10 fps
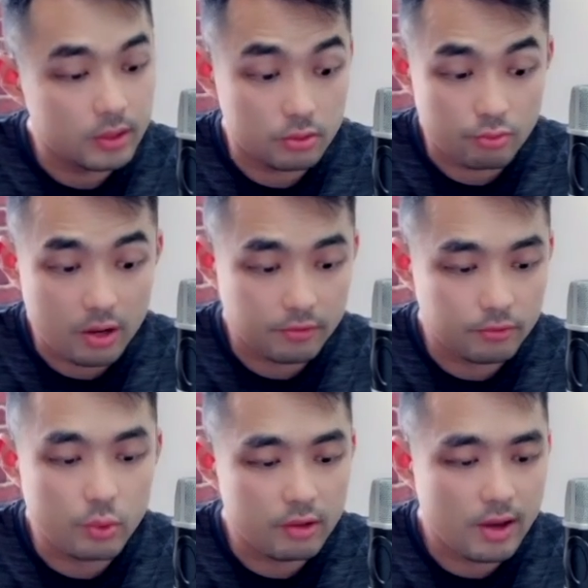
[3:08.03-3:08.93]
it's
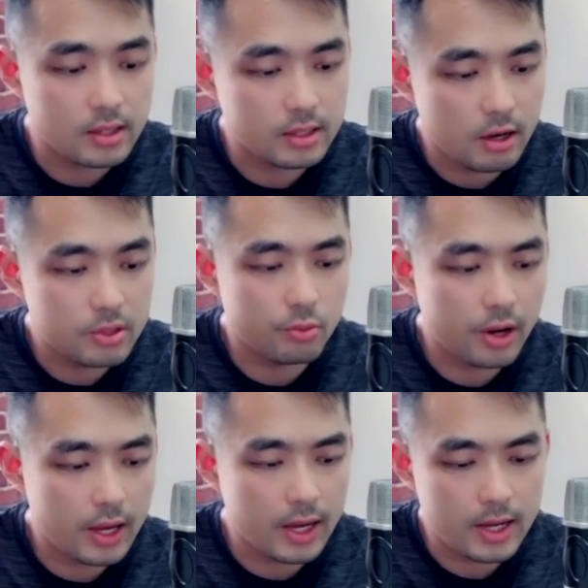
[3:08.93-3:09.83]
really fast and how much
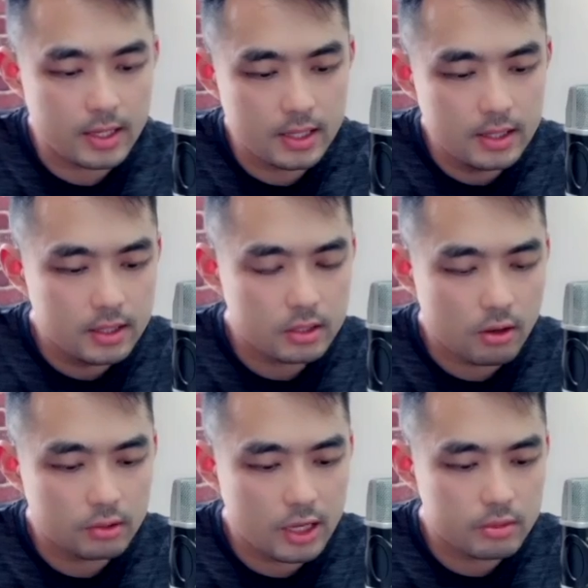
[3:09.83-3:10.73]
work it can get done,
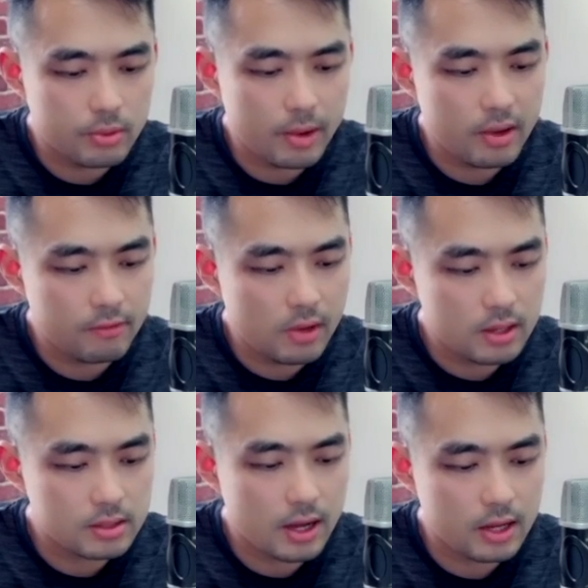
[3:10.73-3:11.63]
so the customer might be
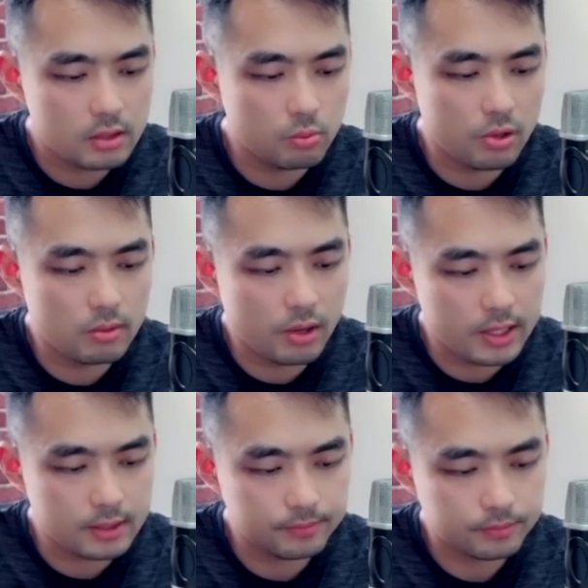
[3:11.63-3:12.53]
convinced that it's worth the
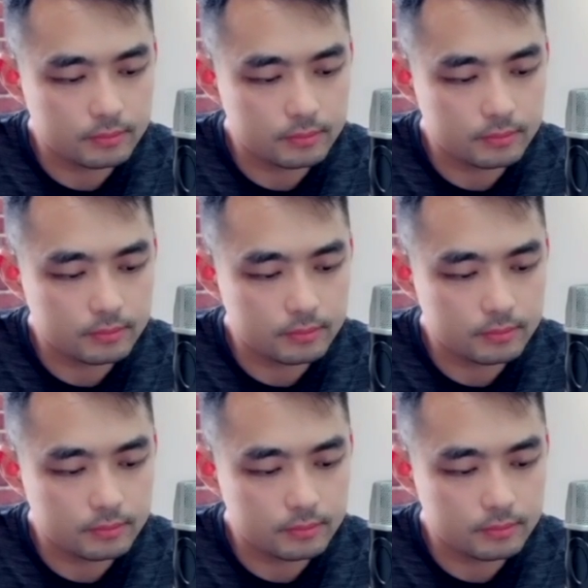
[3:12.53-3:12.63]
price.